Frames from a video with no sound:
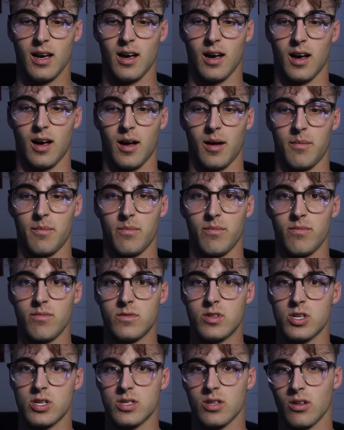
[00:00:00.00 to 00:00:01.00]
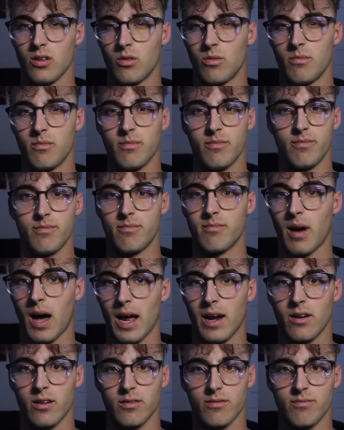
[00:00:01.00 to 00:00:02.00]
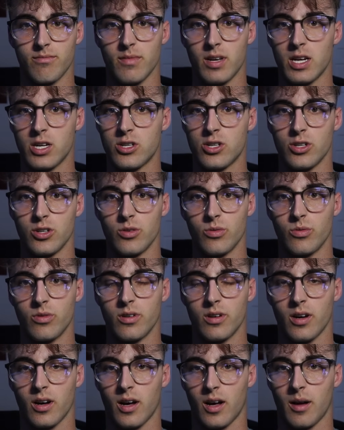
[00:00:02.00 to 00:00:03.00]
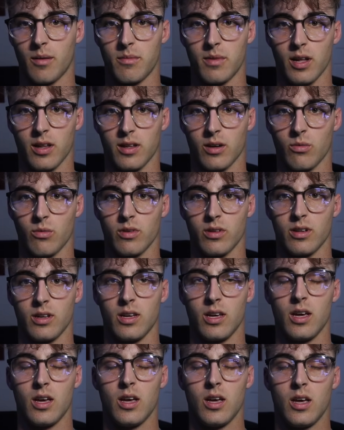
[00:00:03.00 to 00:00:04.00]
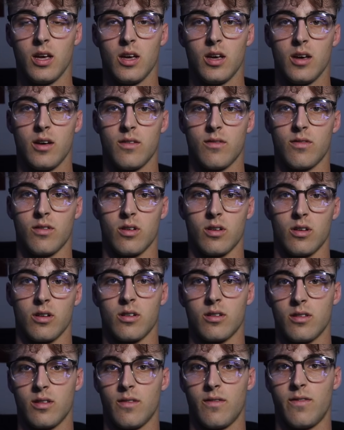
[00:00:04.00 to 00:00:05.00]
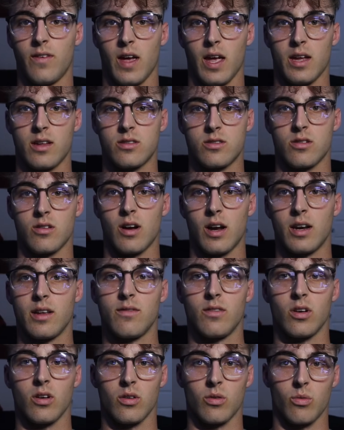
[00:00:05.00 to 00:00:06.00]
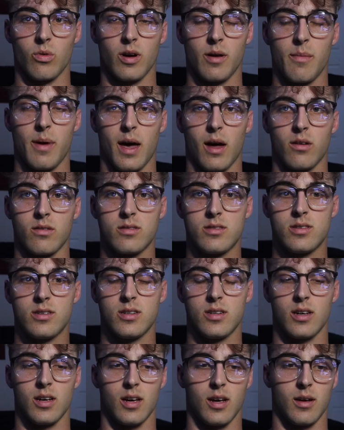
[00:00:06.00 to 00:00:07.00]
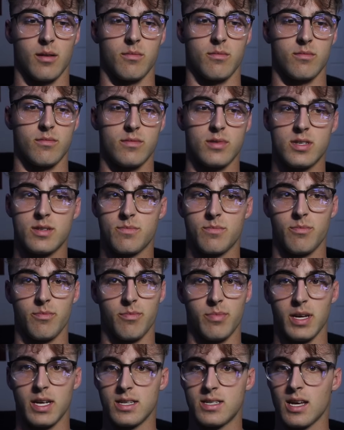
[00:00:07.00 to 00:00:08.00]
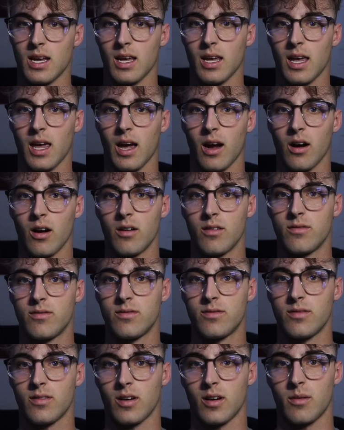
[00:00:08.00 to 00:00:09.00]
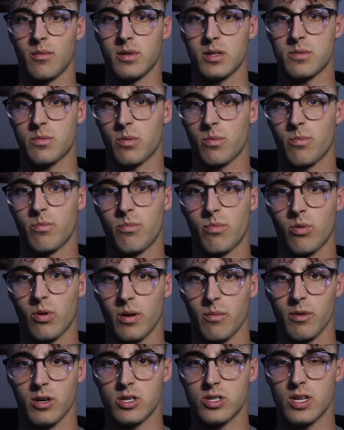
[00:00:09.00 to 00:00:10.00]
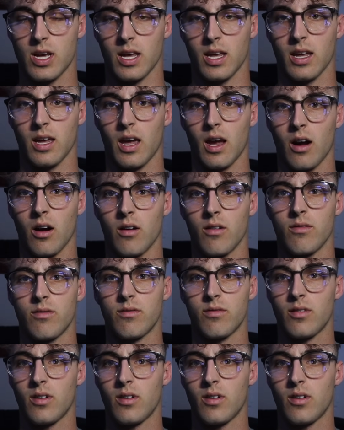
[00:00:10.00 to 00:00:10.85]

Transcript: Um, just a little minor issue, um, nothing really for the fans or any of y'all to worry about. Um, being taken care of. it's pretty much taken care of.